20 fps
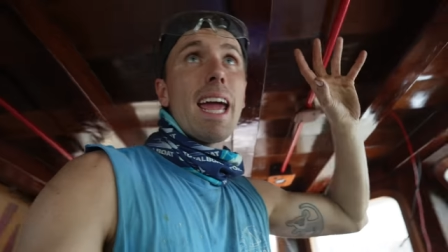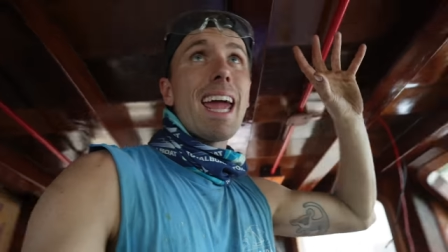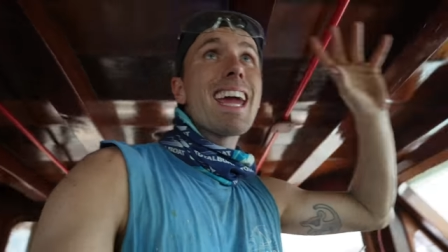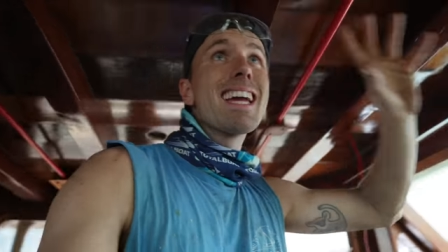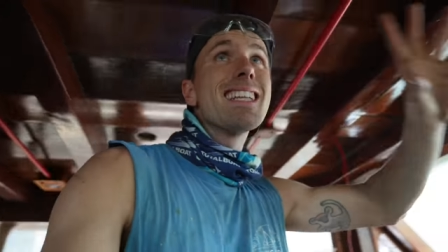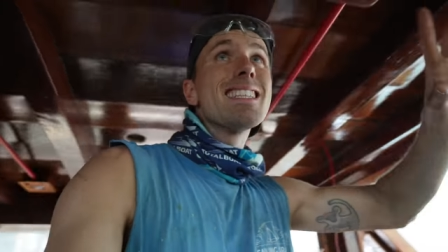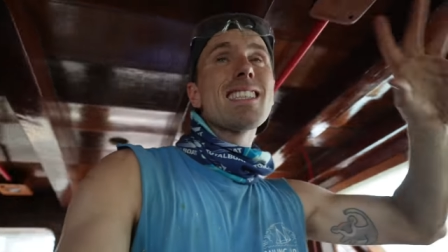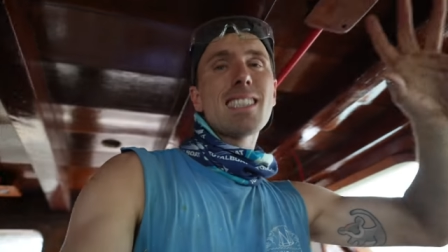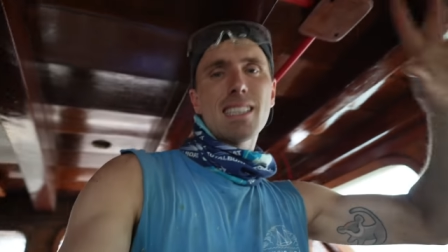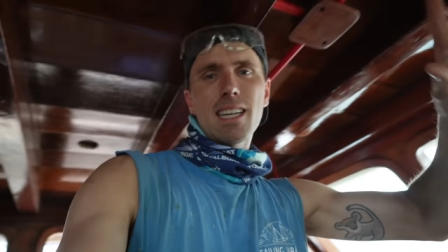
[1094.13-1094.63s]

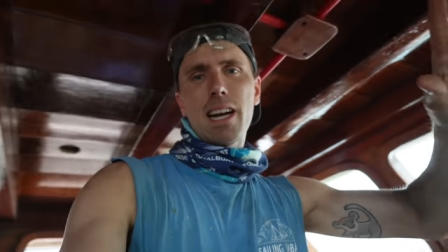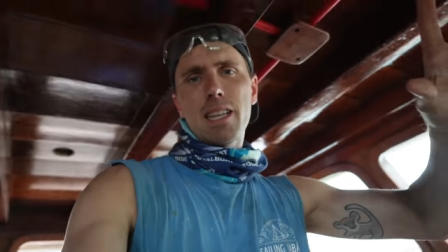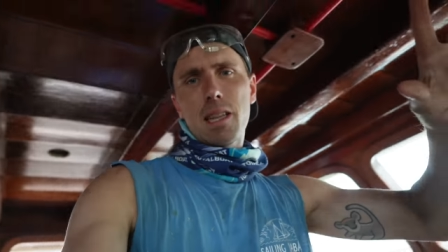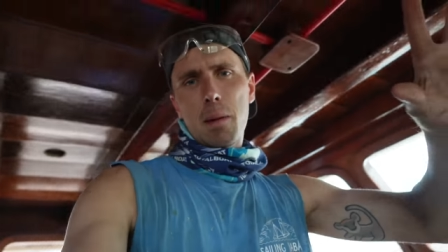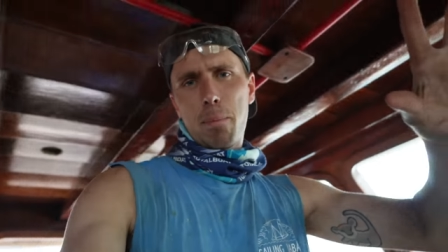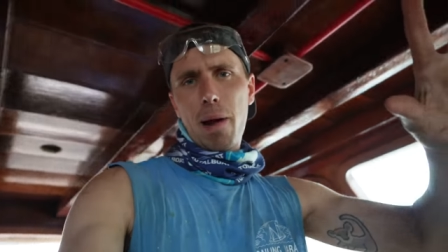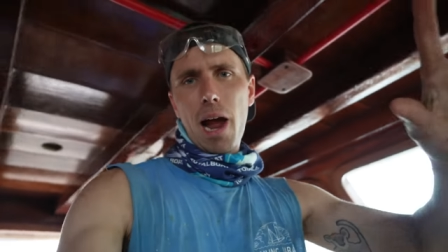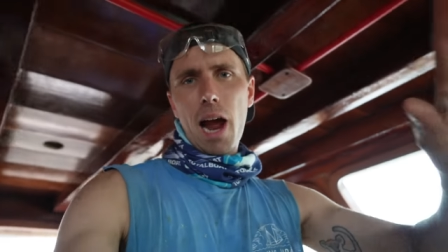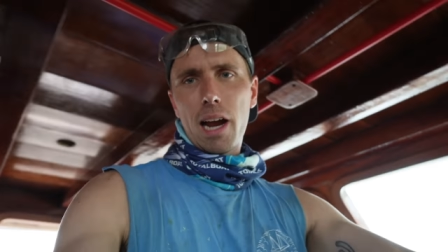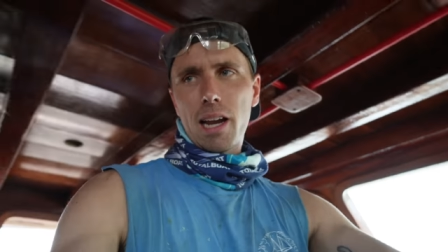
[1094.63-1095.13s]
inside
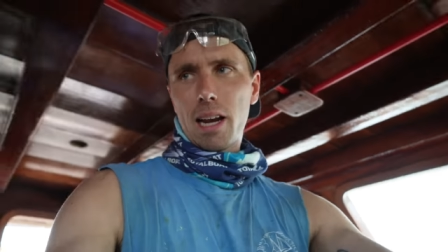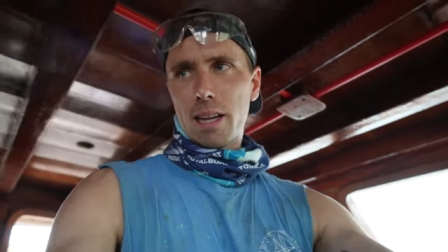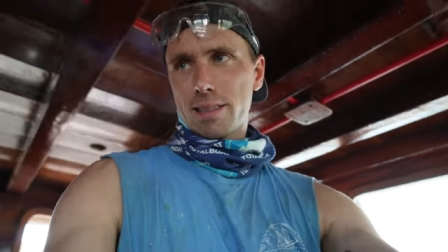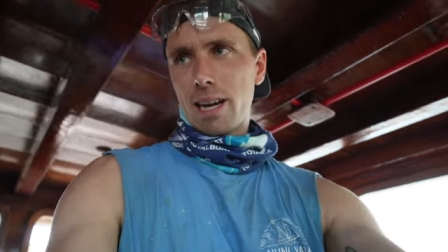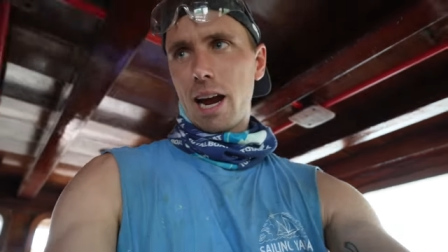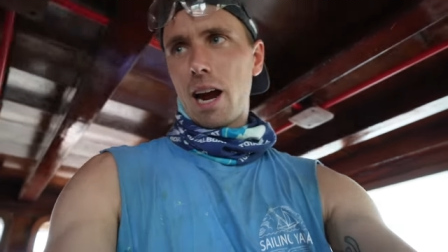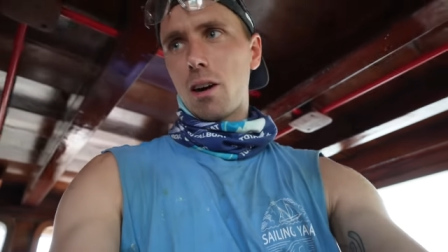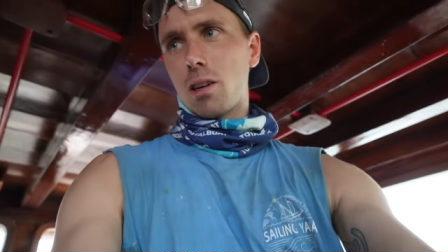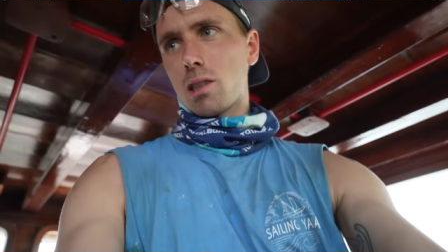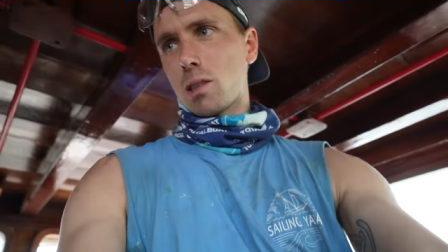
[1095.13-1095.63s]
the pilot
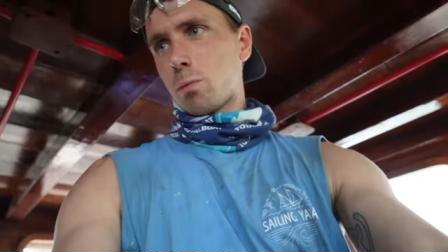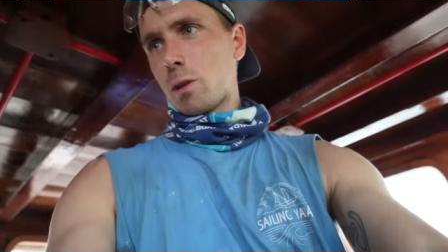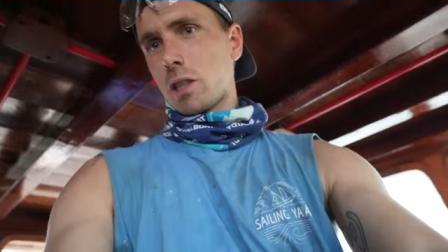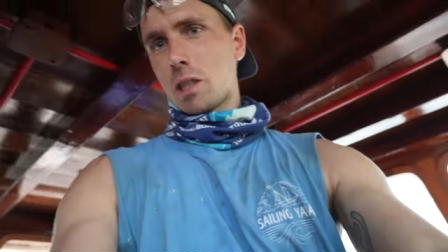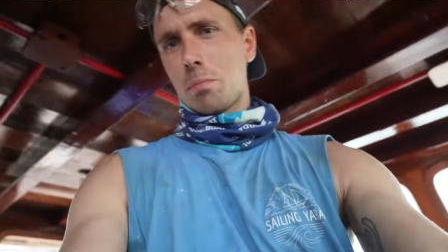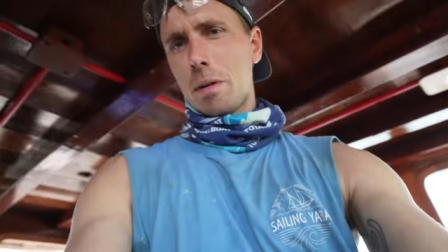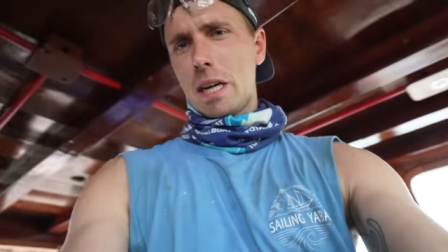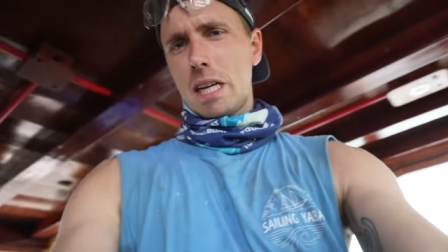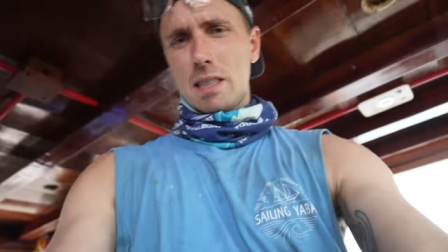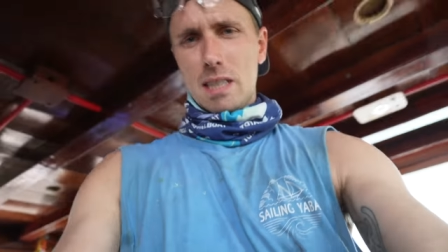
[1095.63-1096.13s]
house,
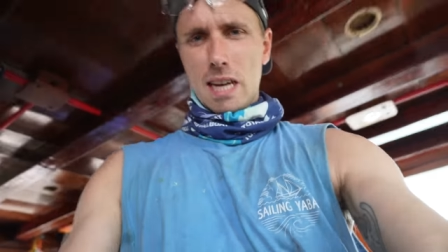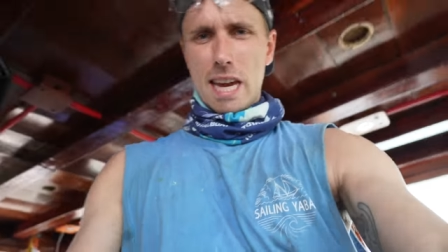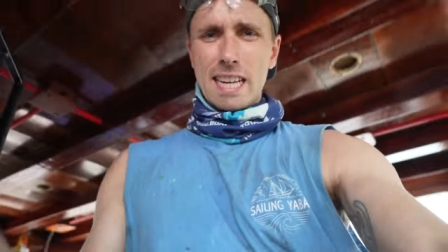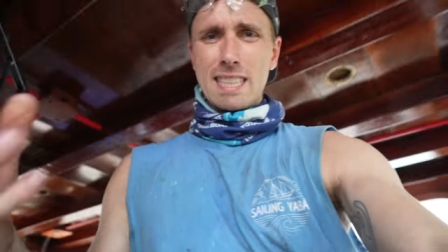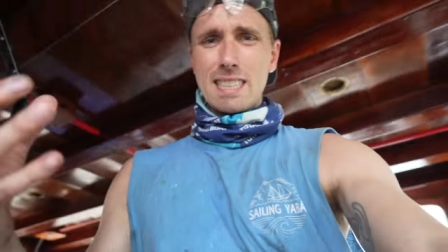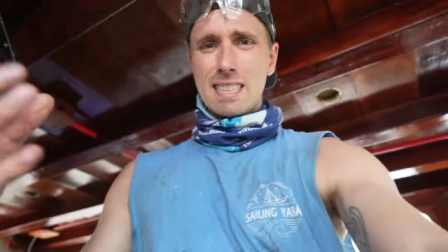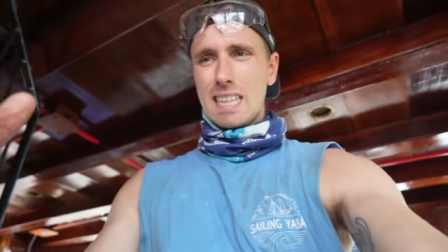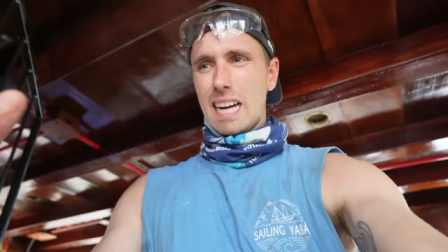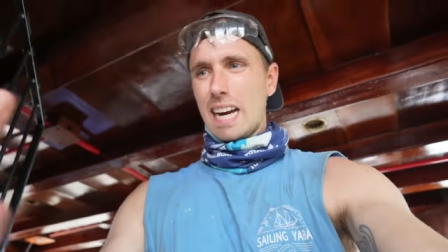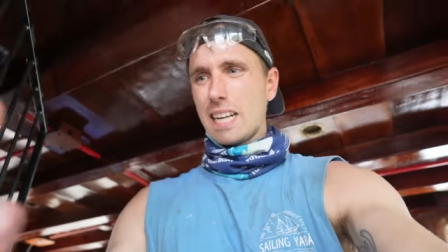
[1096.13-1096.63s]
which means
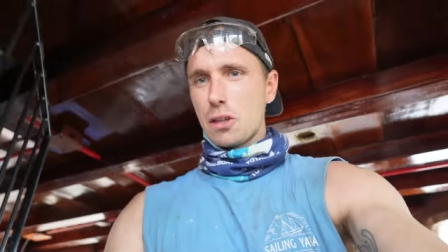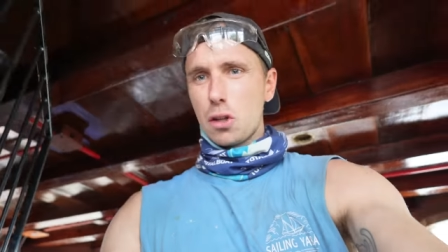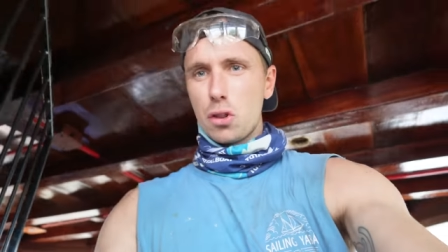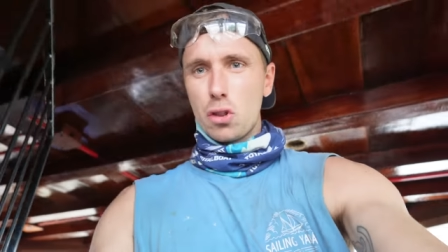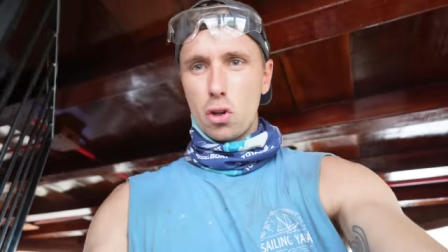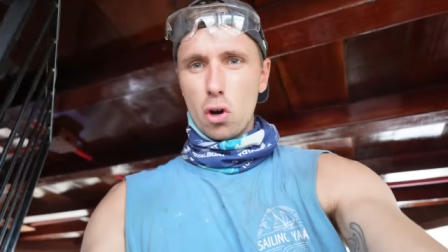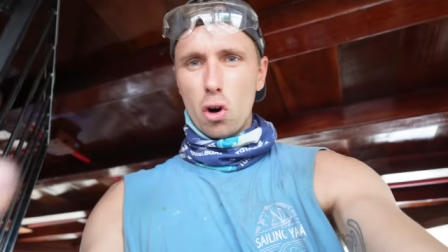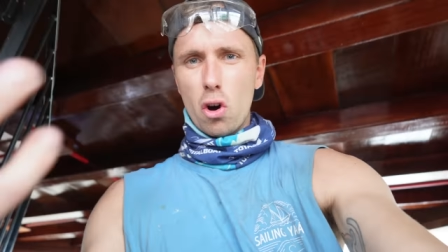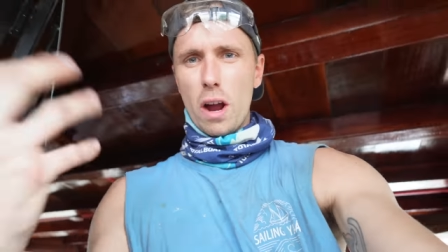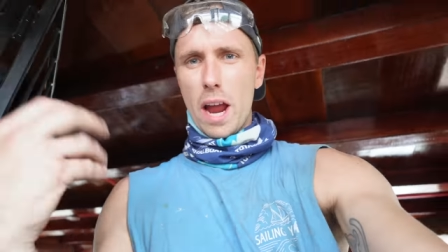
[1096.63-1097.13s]
inside the
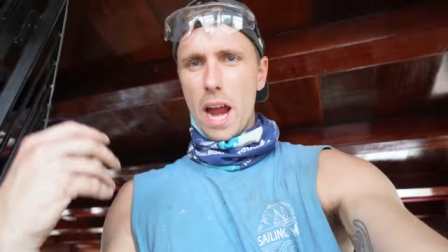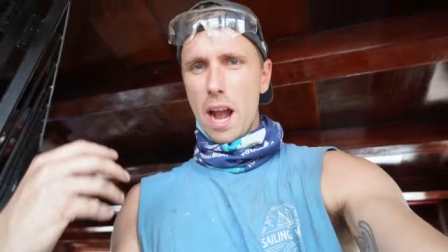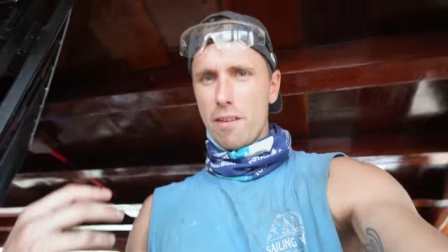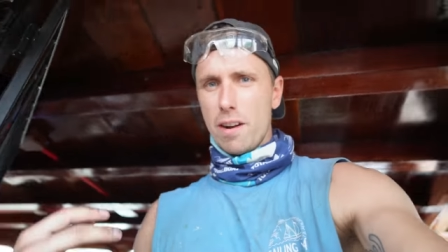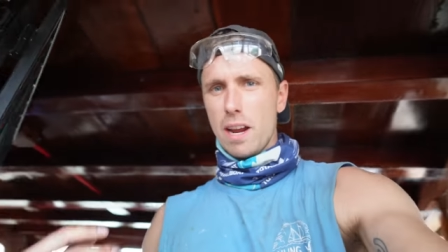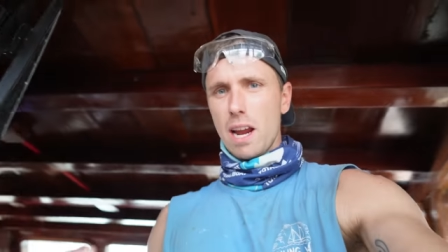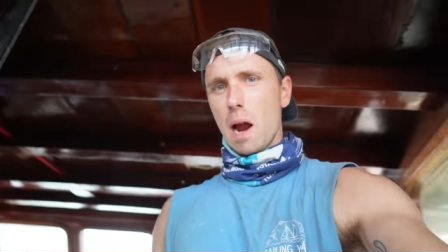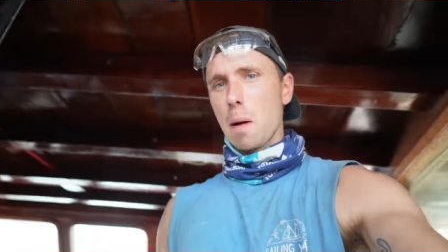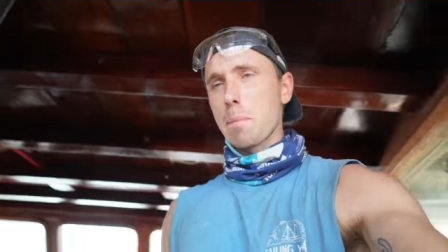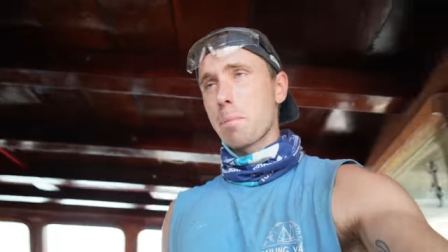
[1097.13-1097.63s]
door
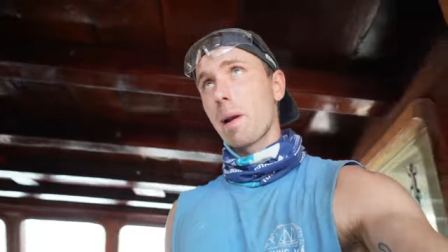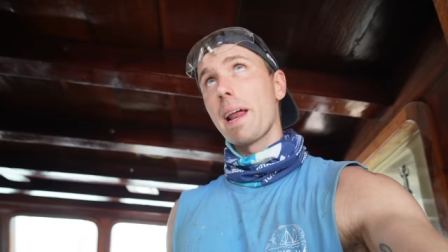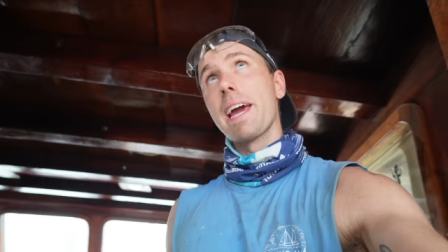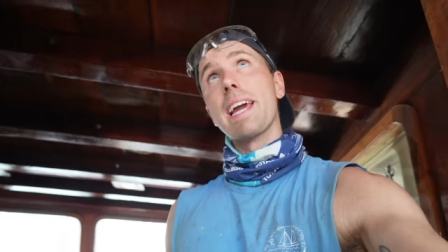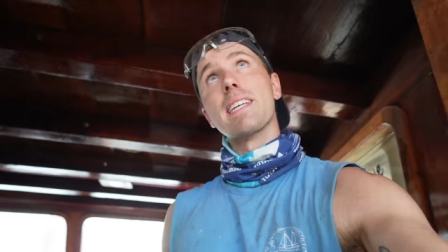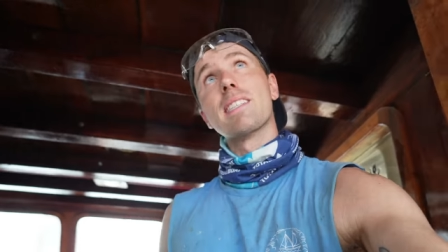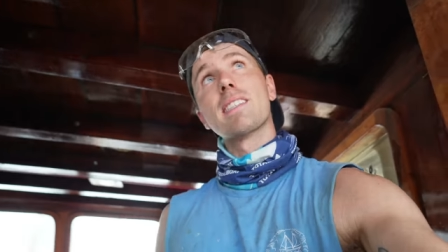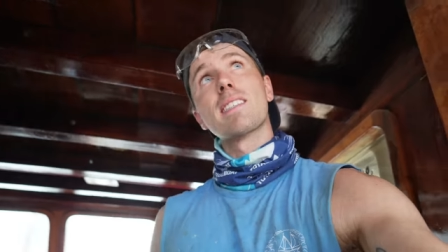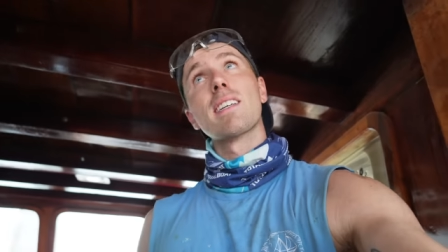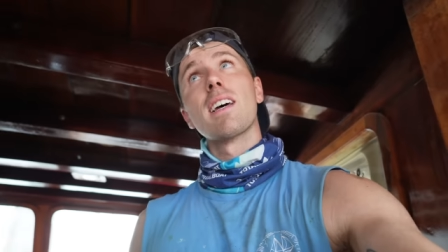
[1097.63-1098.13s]
area, are
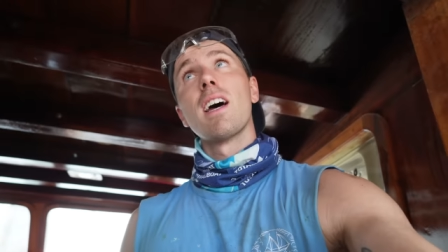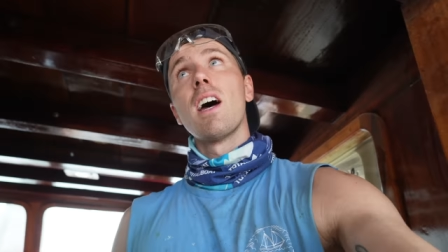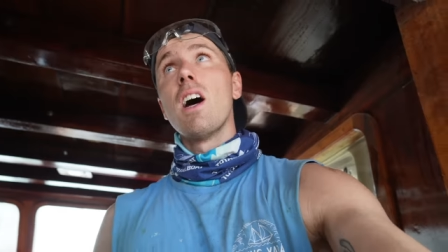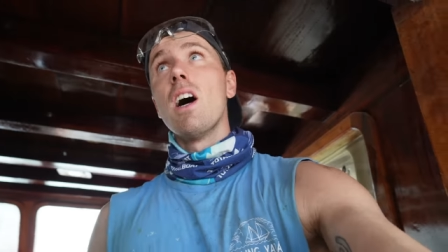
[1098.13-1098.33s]
placed.